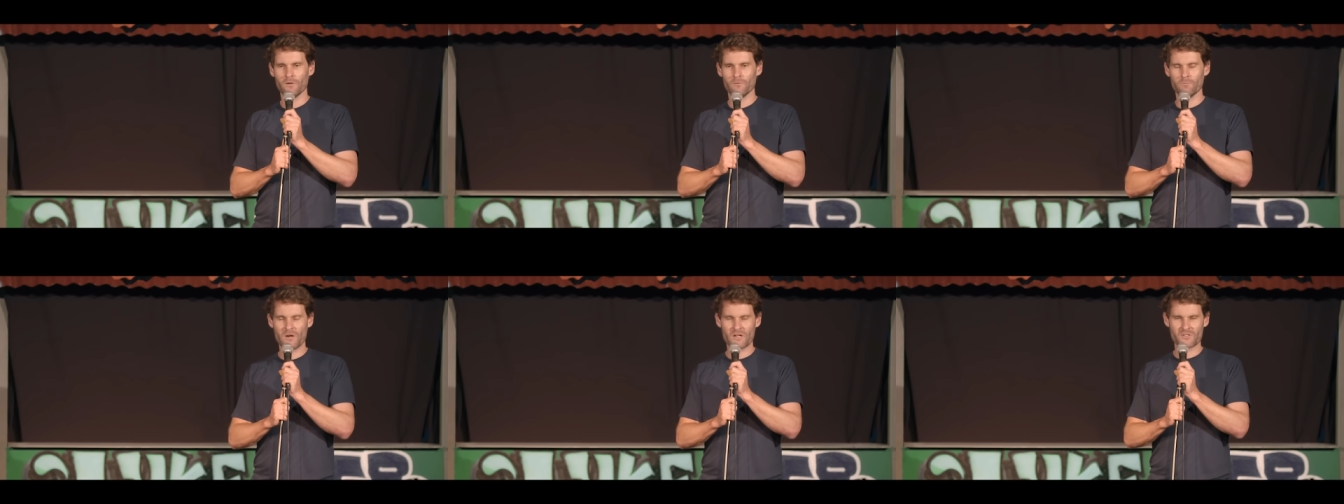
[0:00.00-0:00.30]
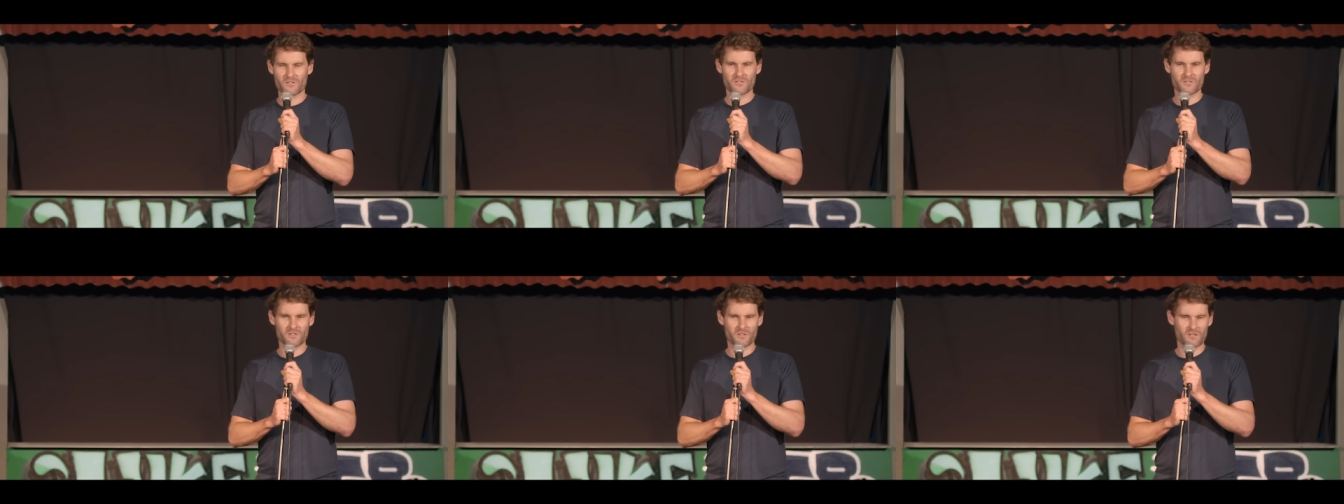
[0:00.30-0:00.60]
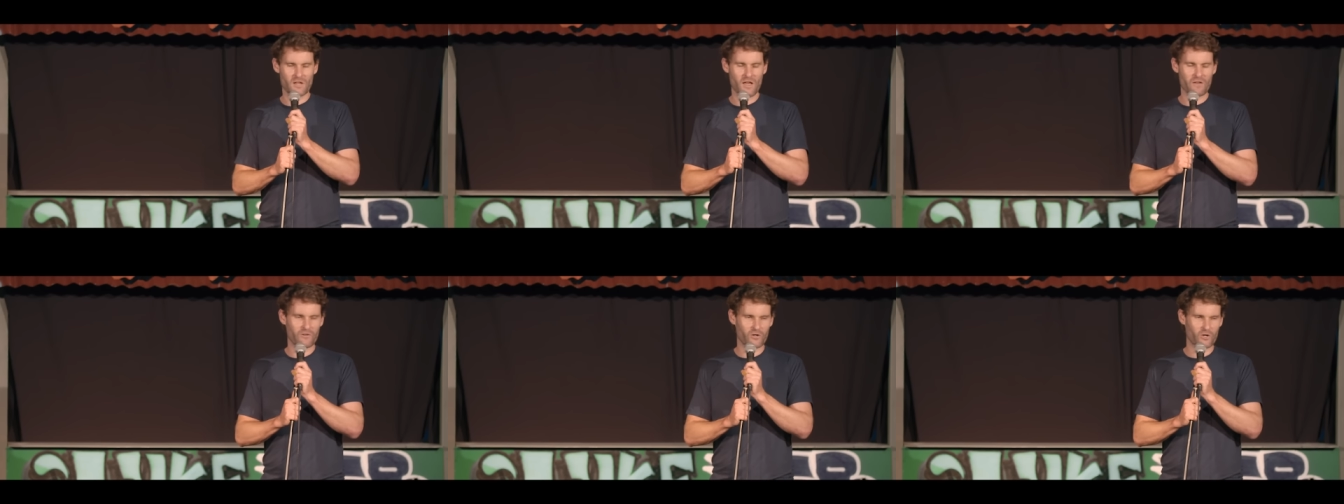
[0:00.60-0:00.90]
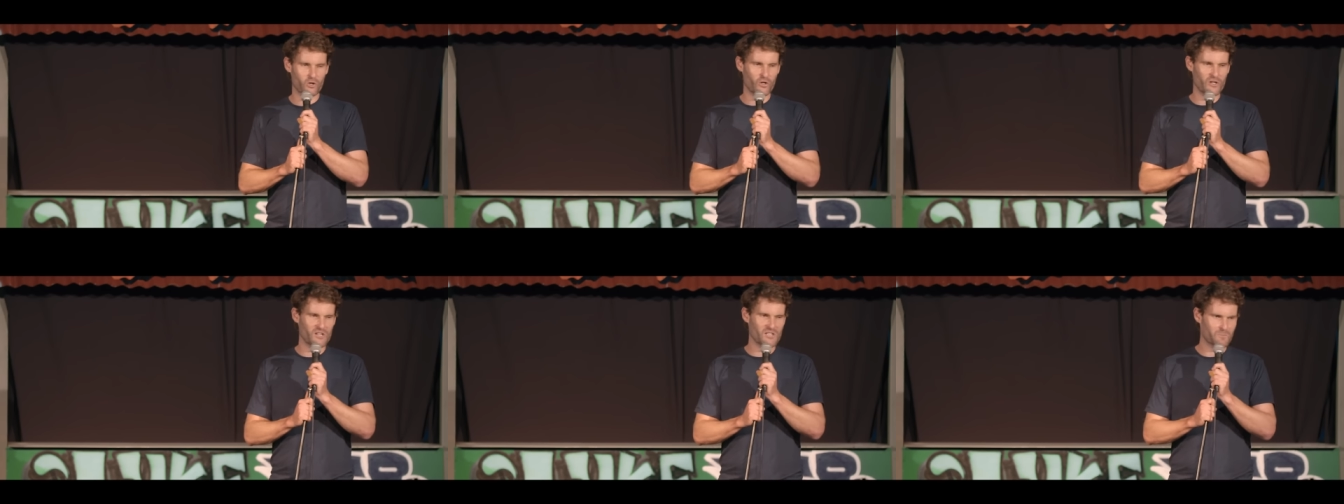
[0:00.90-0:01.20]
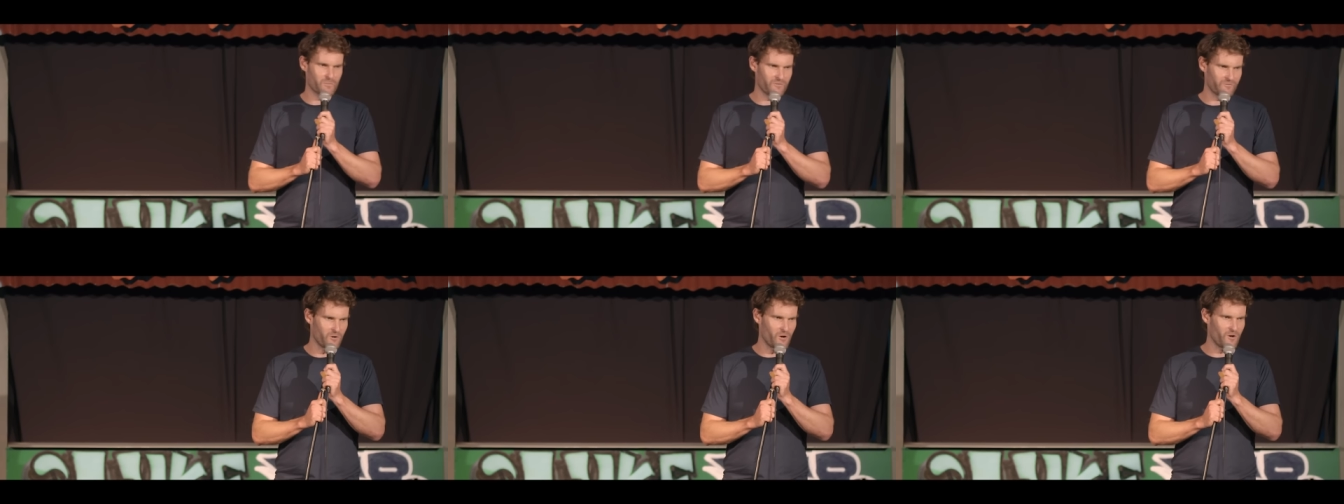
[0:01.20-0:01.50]
Much as I'd love a
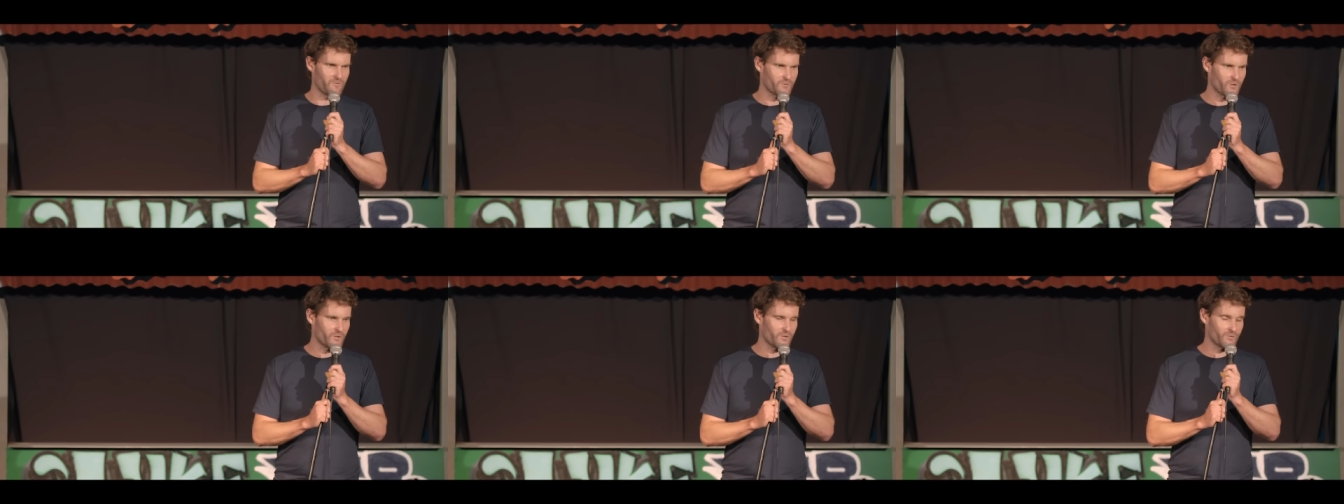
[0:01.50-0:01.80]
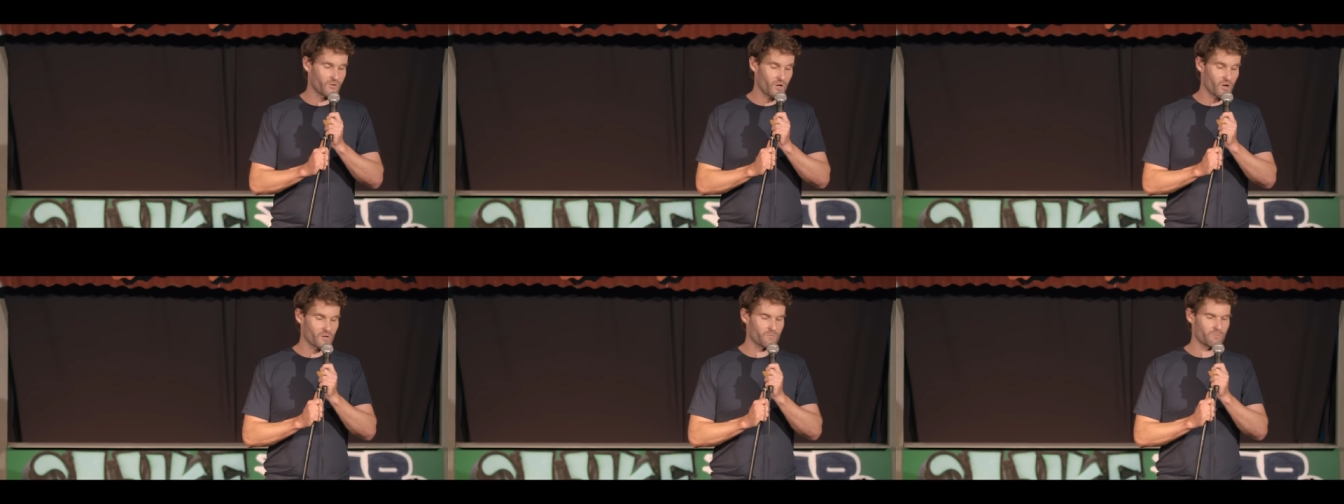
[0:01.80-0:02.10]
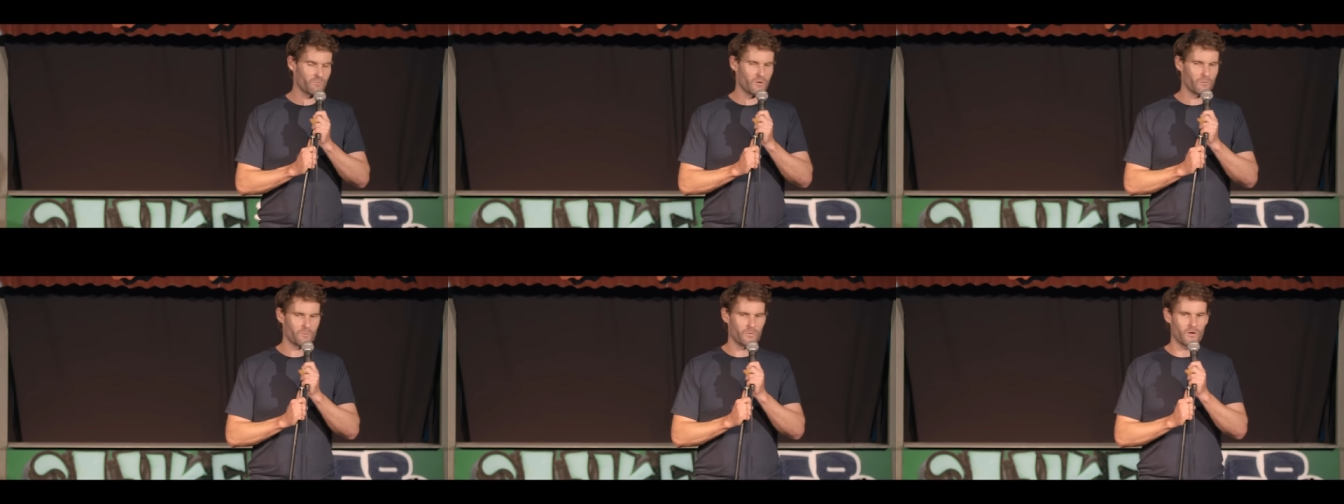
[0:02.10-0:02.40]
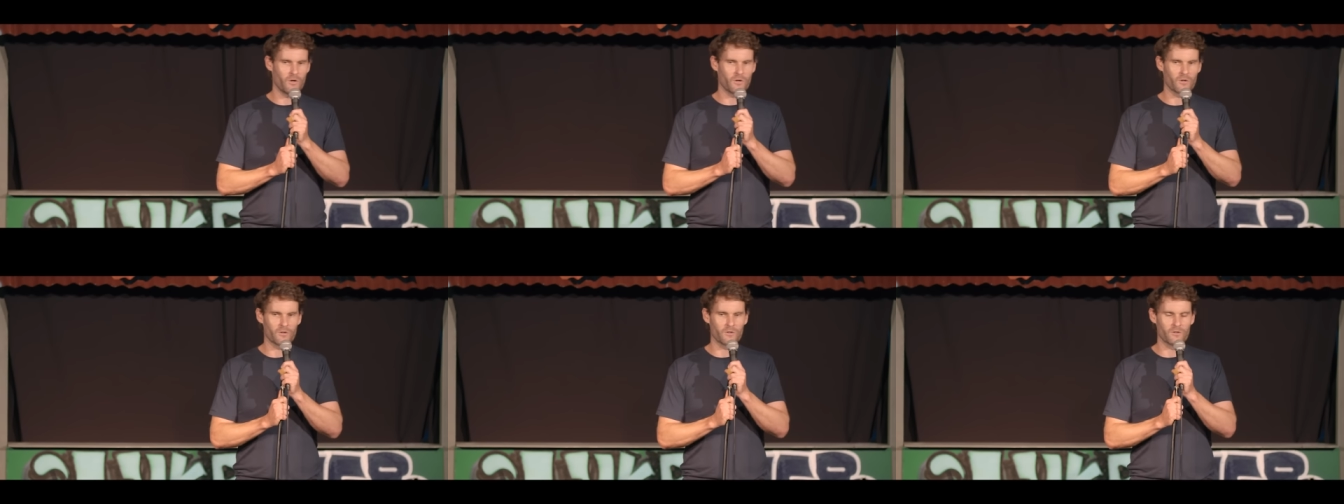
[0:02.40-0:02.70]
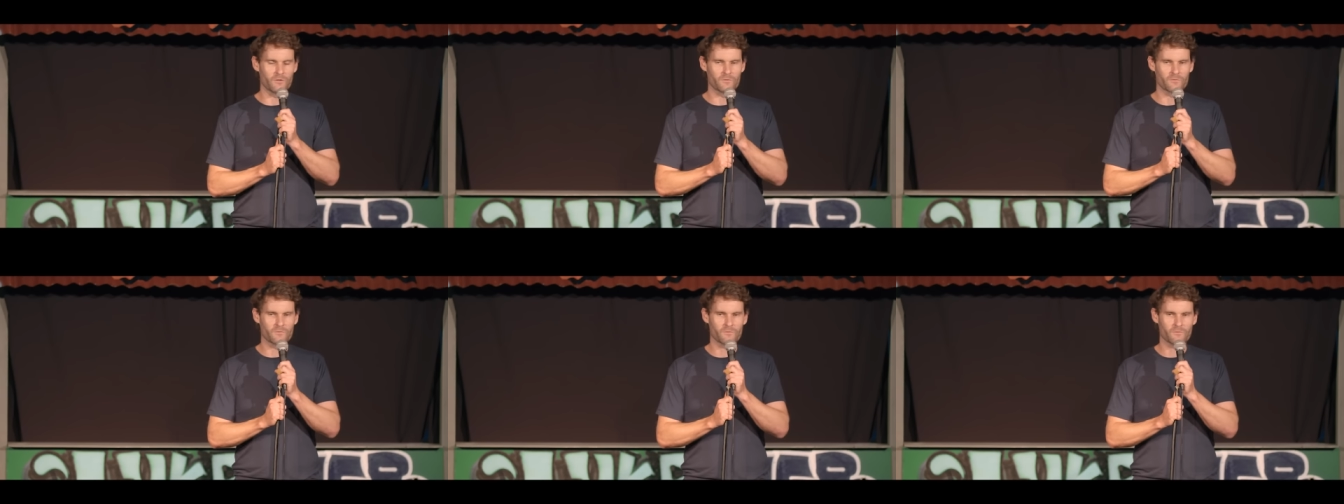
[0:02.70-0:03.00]
crisp five dollar note in my pocket.